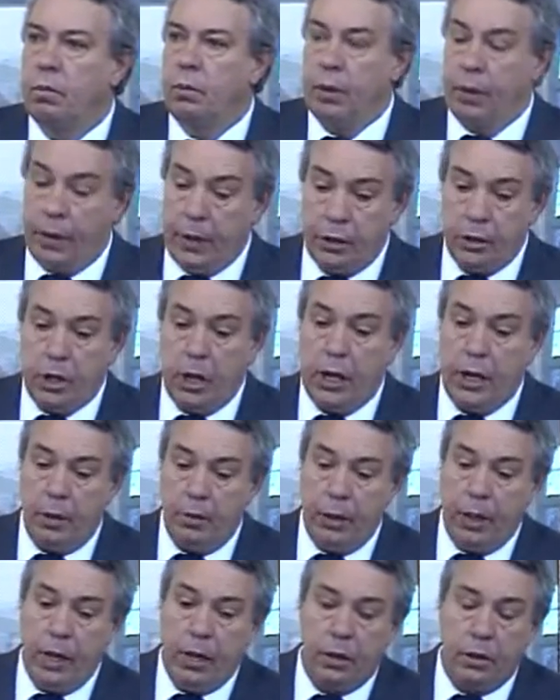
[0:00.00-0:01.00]
But this day he
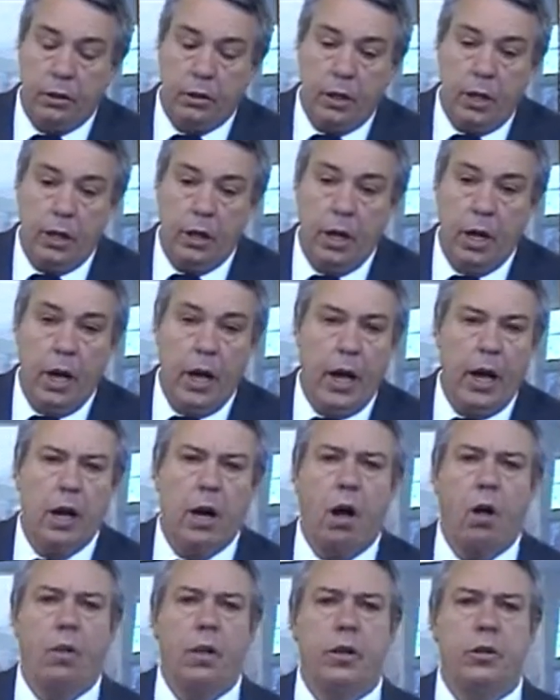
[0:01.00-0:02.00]
began to see. And
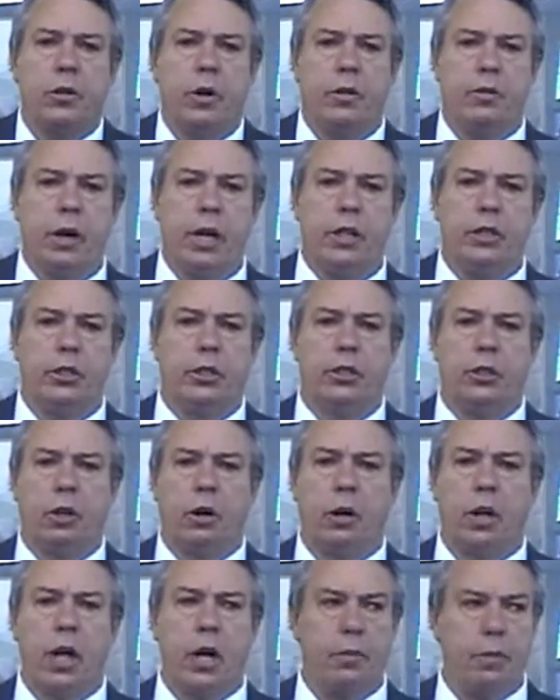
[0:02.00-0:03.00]
all these revelations
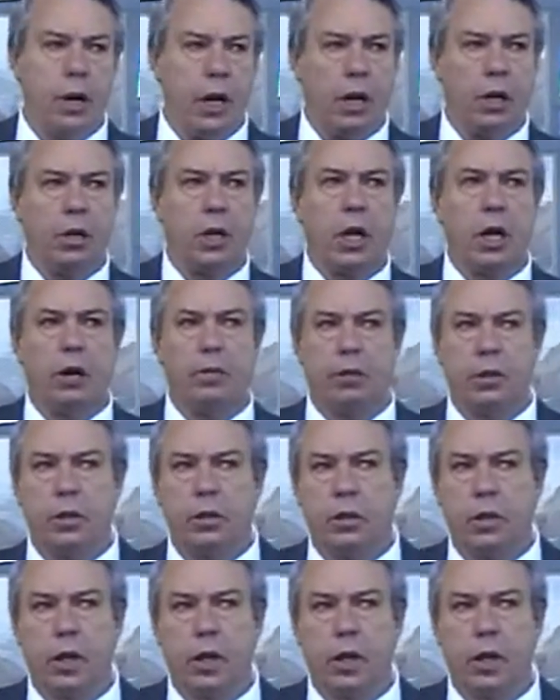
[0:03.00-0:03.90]
started coming, uncovering.